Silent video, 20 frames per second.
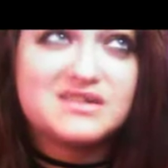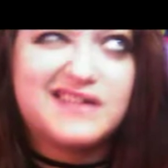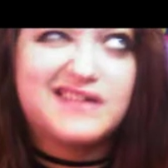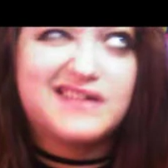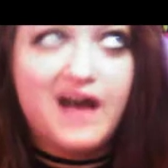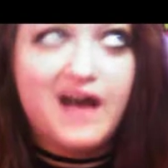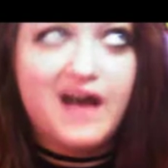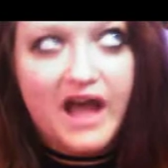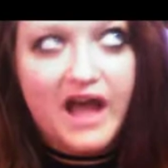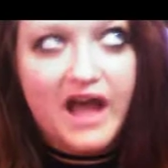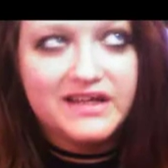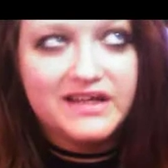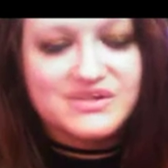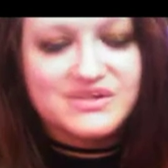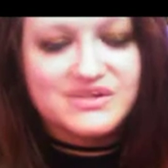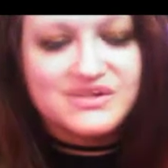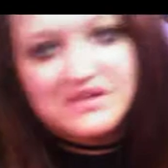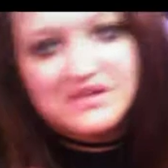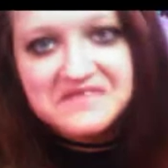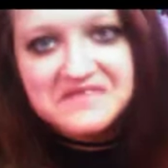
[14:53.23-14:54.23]
kind of
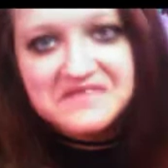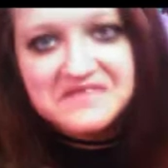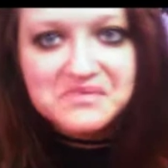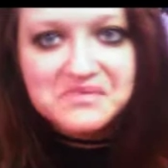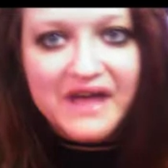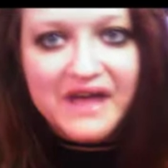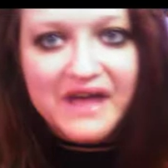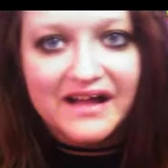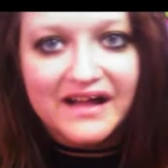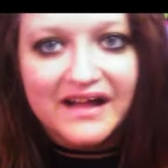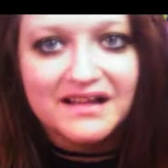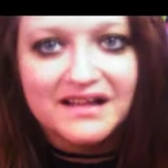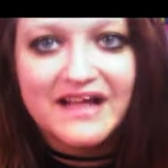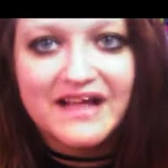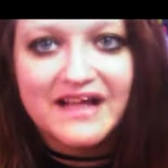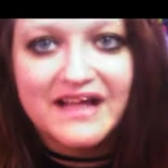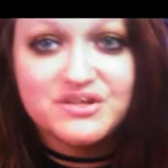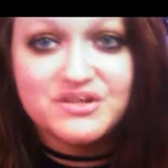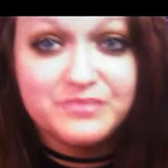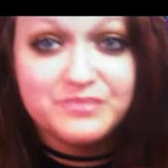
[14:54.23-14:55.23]
sort of as well.
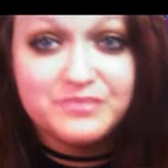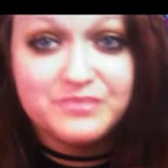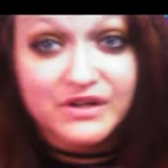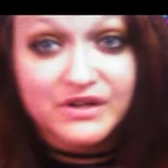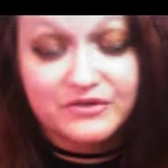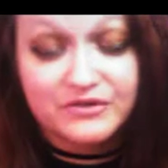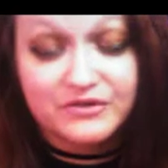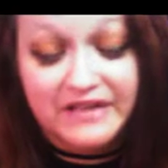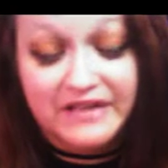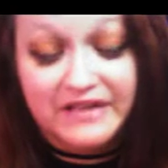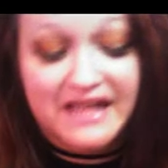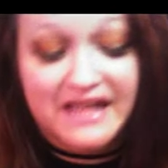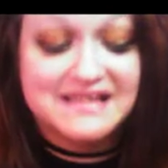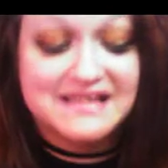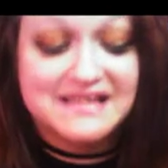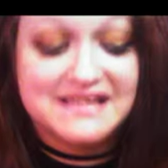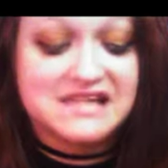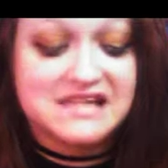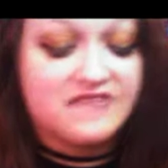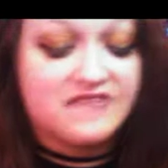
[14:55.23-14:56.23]
I do book
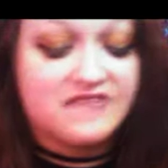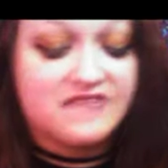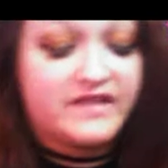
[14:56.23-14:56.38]
related stuff.